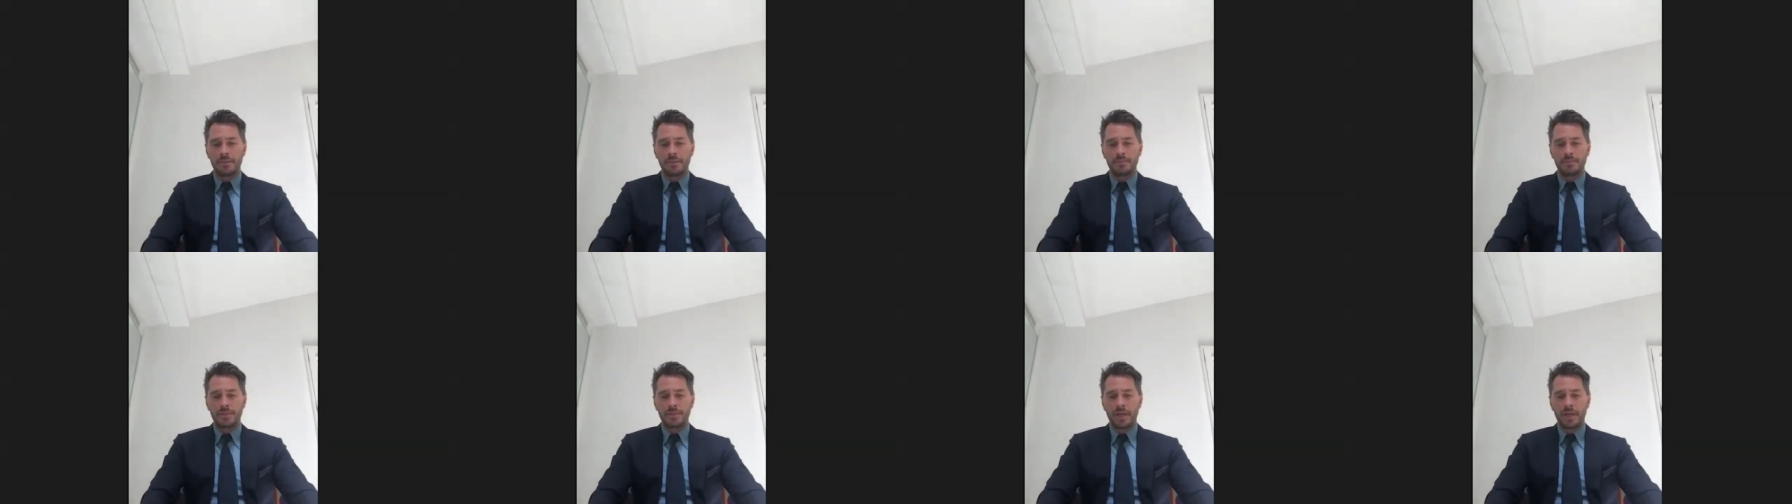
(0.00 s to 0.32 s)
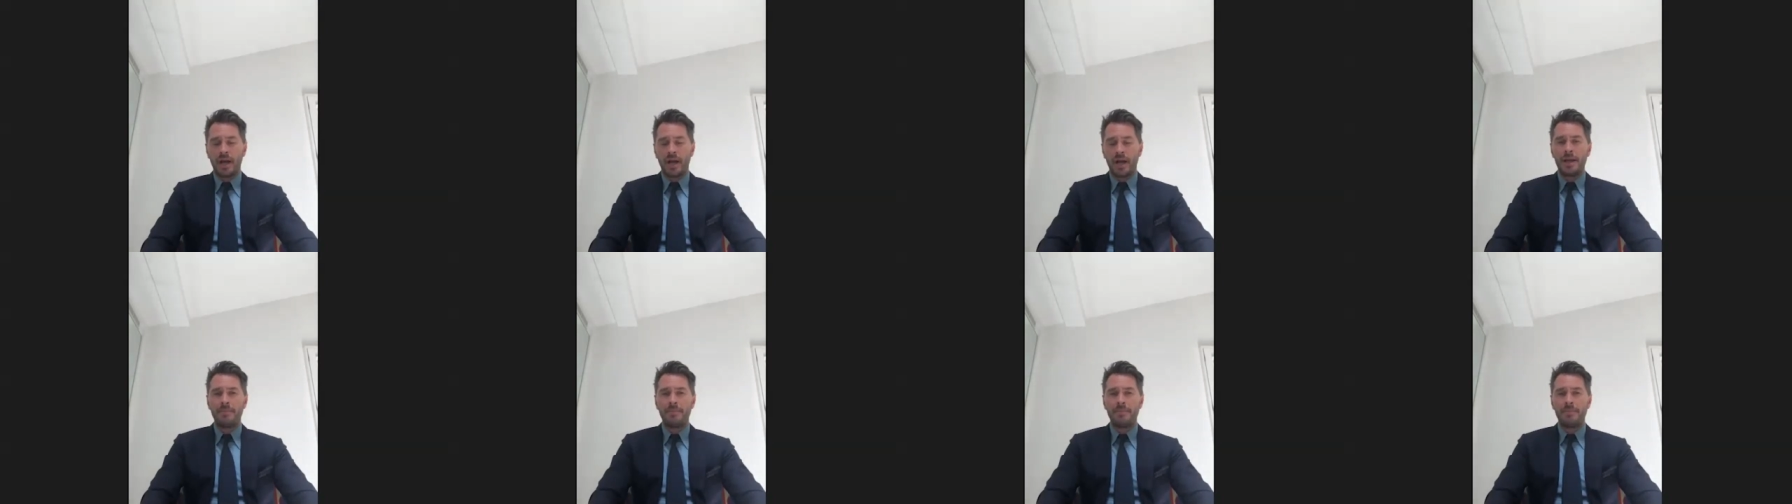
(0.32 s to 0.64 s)

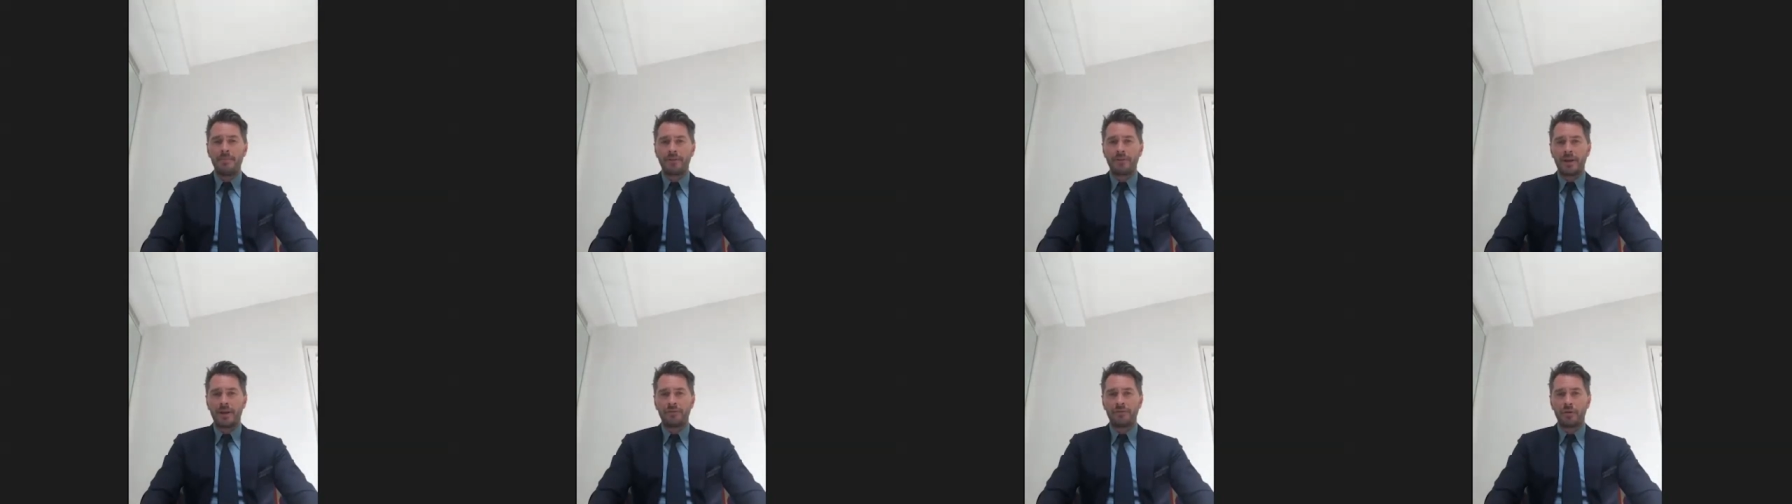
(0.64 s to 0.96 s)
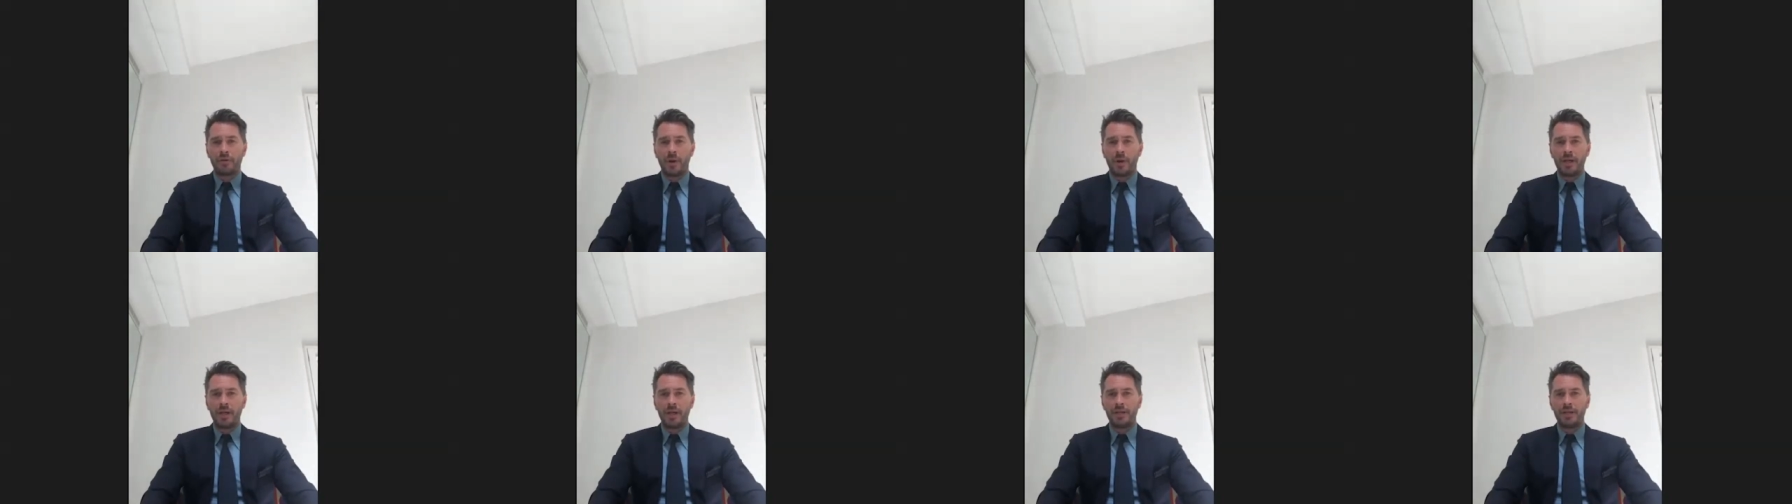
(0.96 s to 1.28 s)
time for
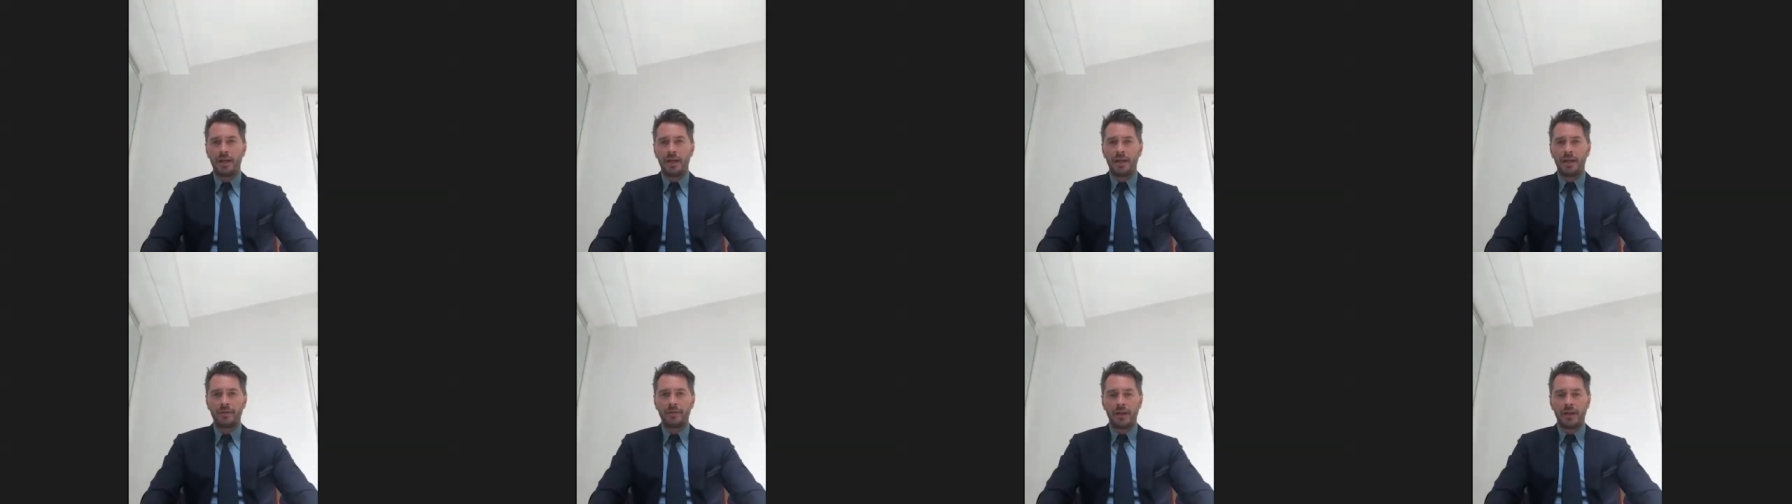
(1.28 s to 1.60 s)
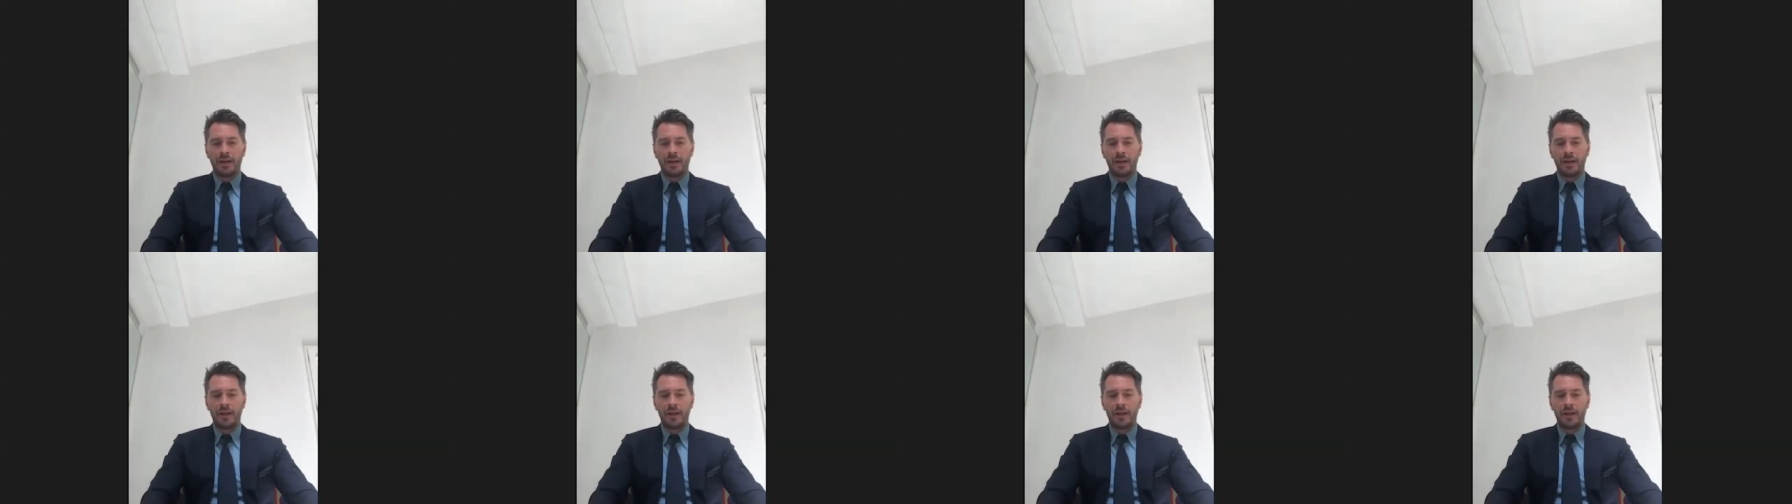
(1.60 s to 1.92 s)
everyone,
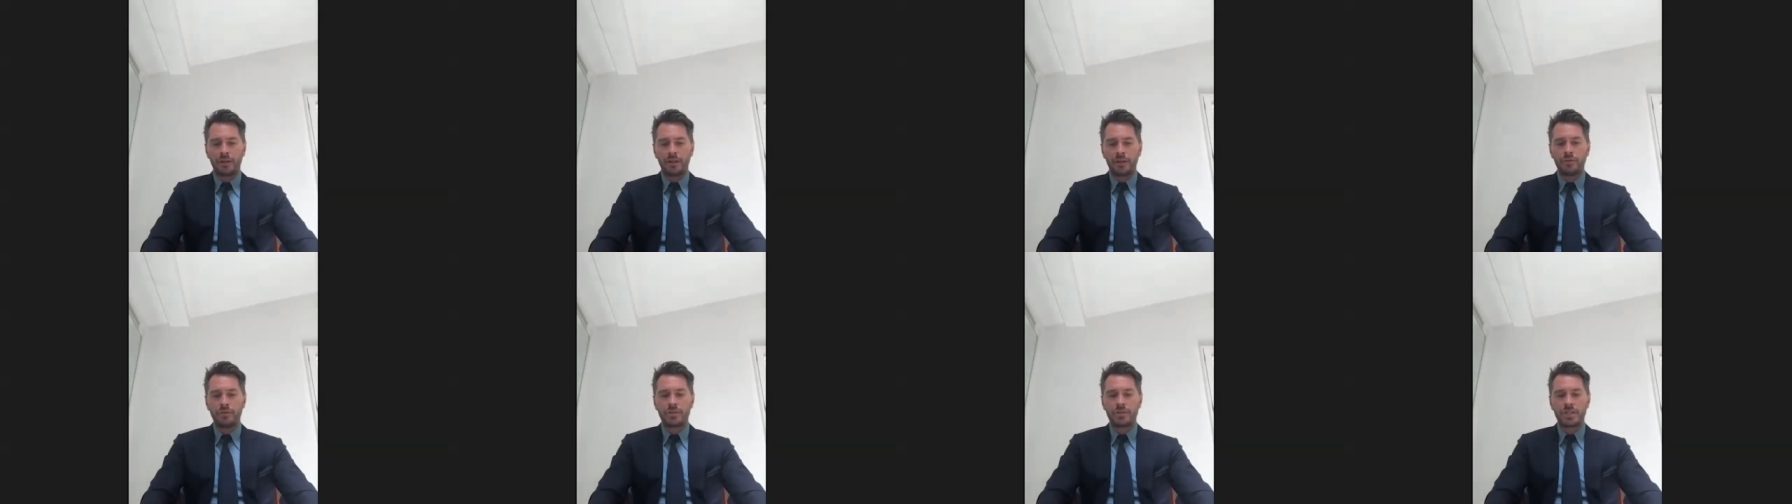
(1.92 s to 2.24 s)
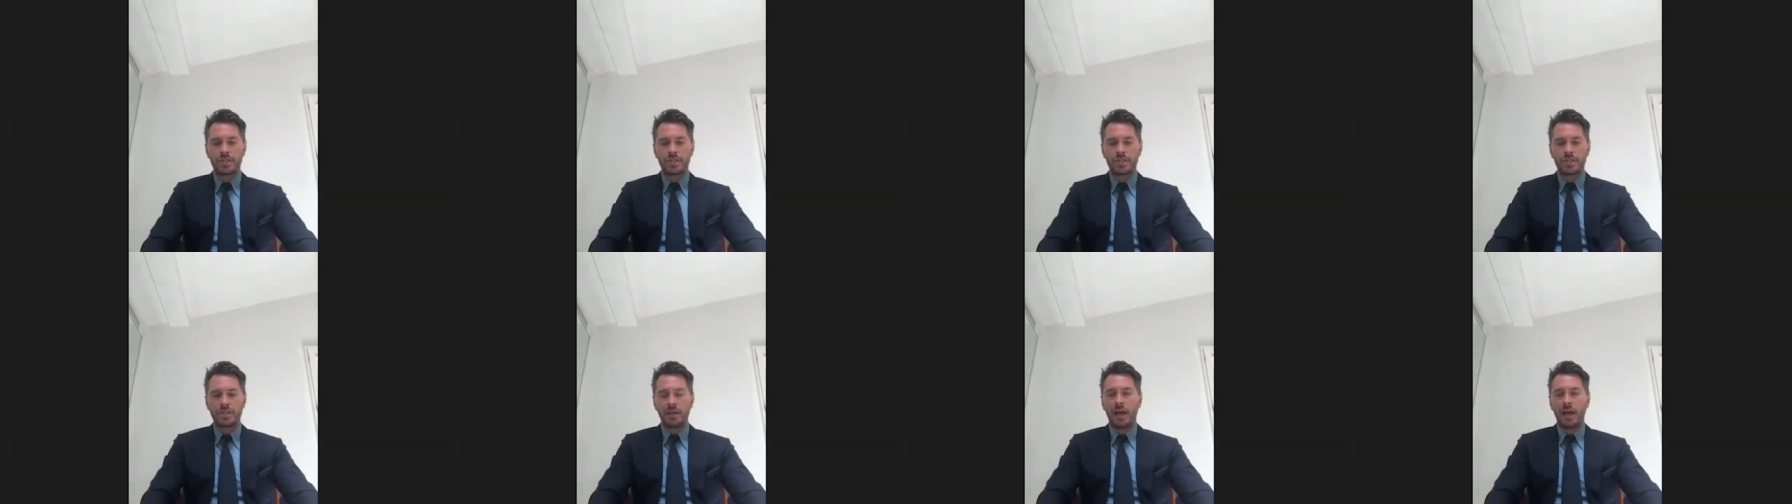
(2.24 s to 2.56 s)
I do
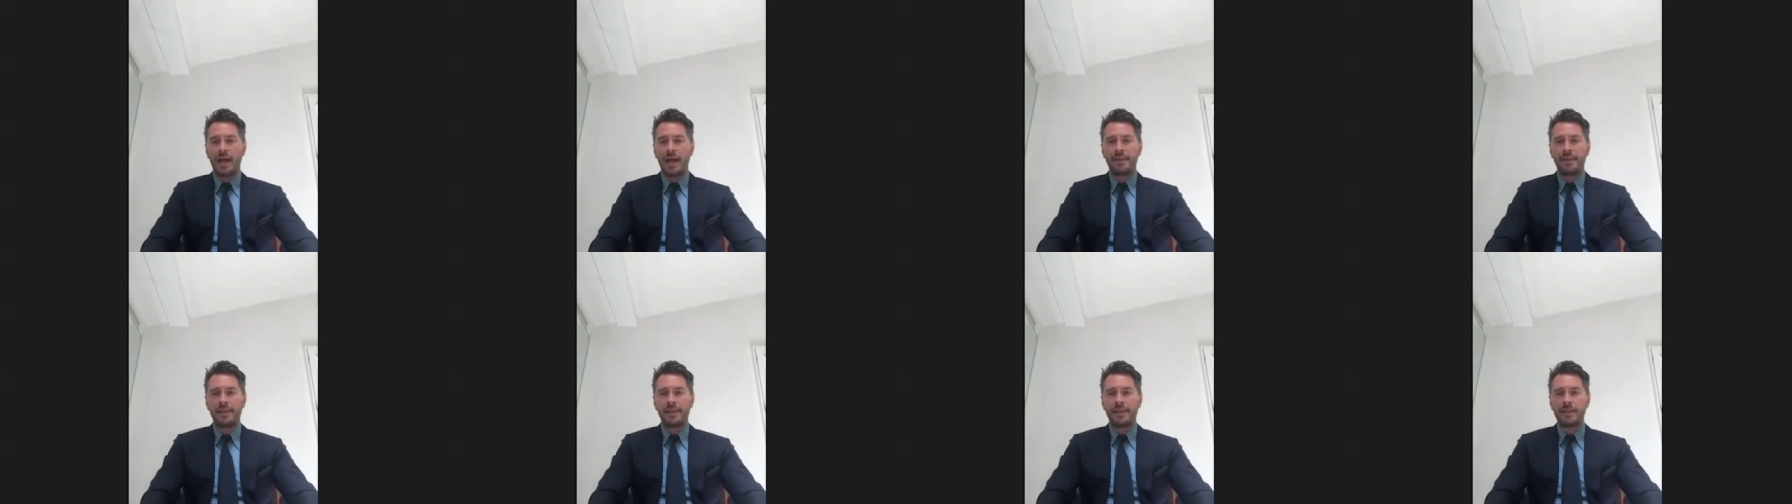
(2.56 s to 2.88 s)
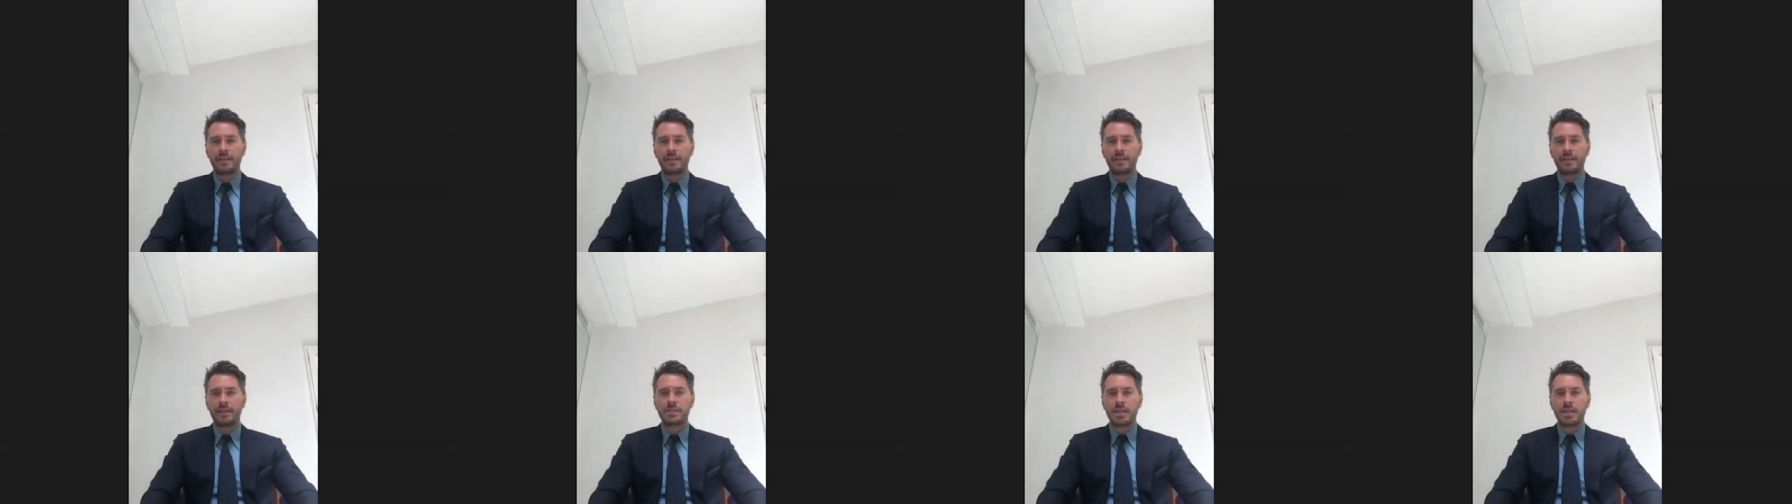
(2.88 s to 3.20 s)
see light at the
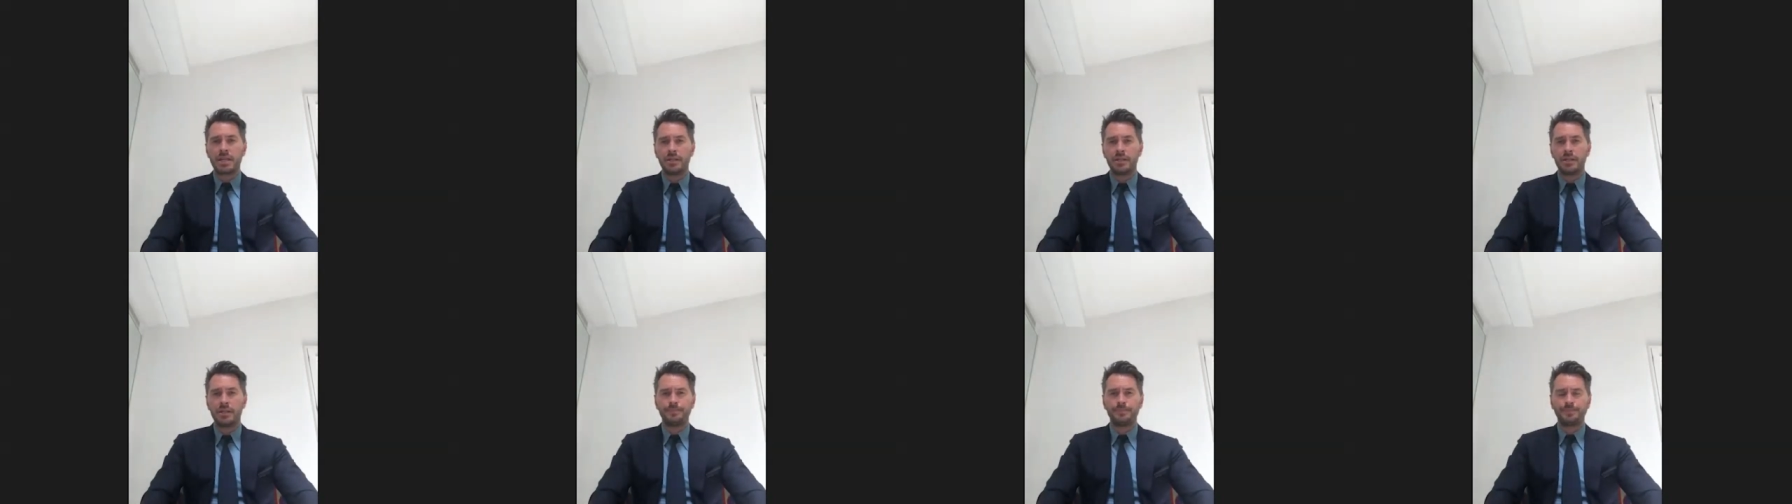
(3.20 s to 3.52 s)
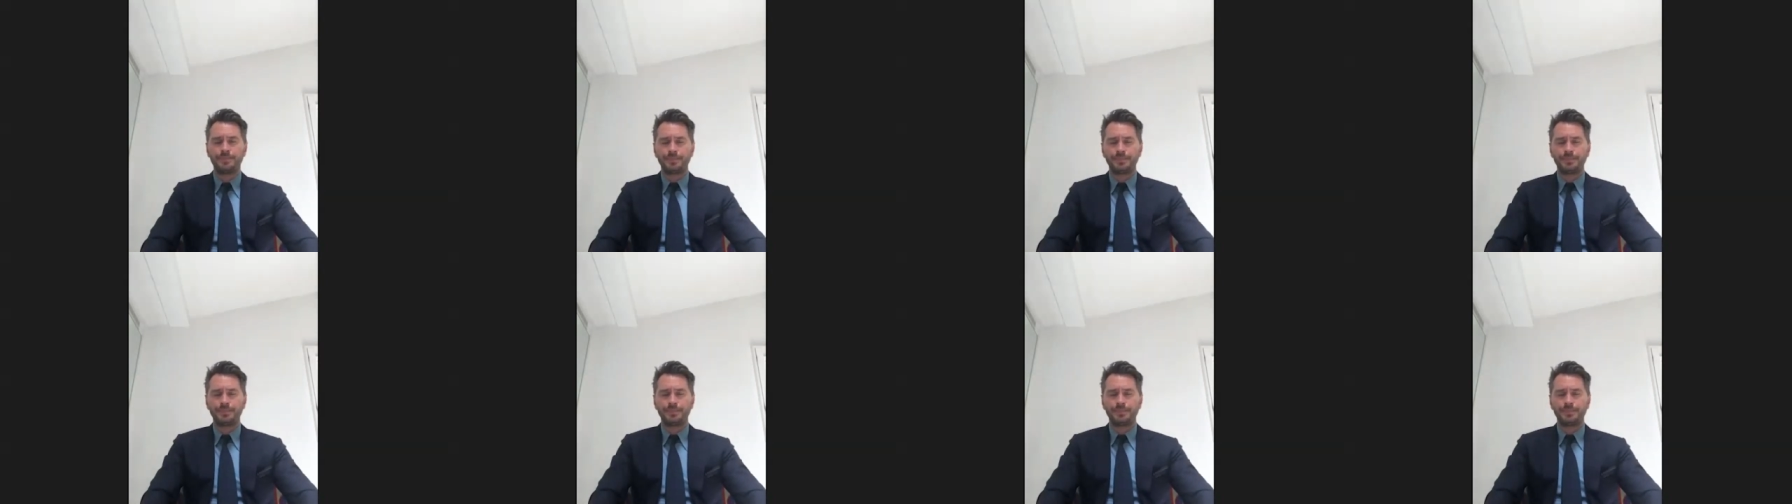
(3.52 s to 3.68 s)
end of the tunnel.